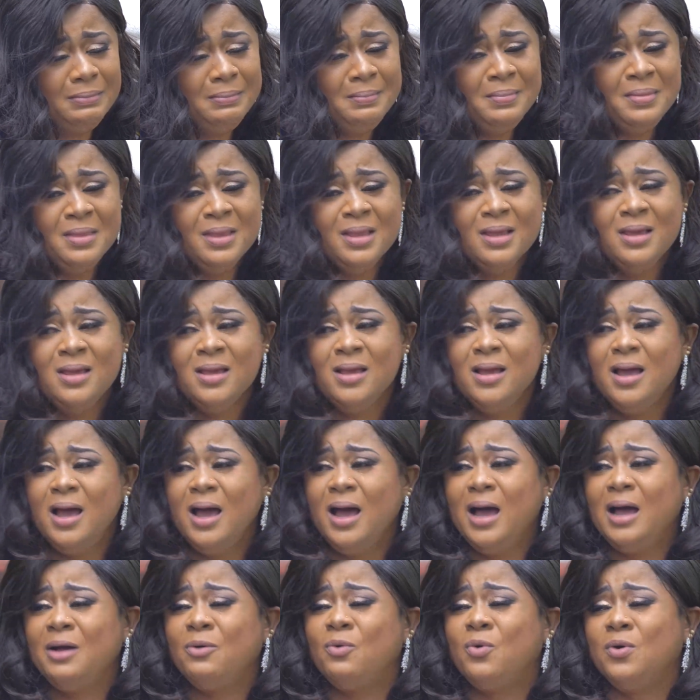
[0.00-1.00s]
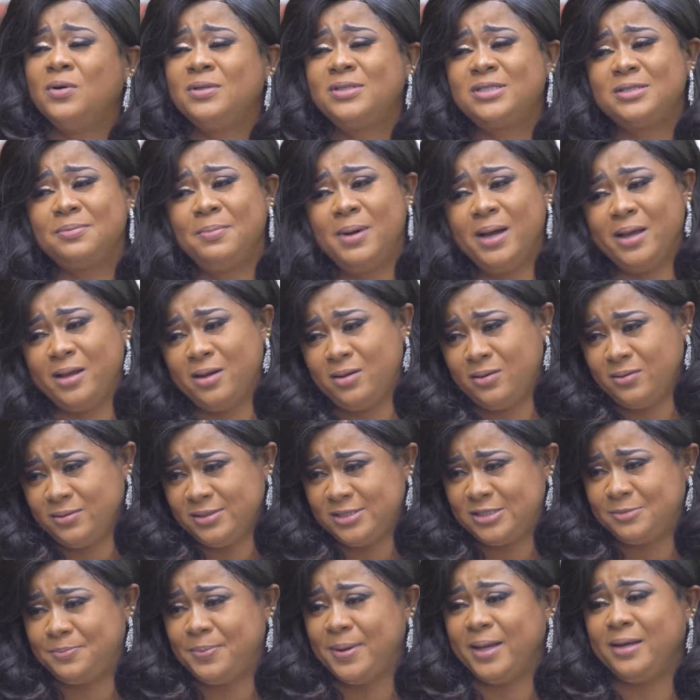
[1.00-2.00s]
I want my
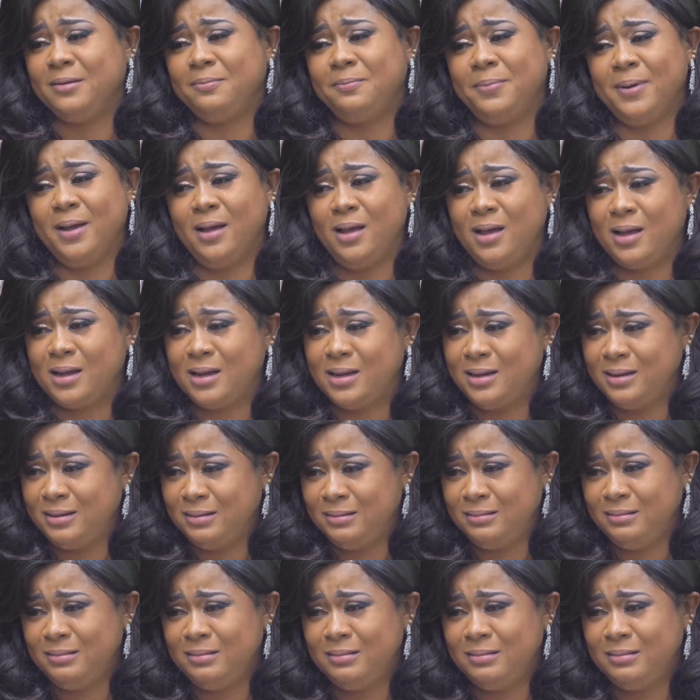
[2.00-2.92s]
husband back.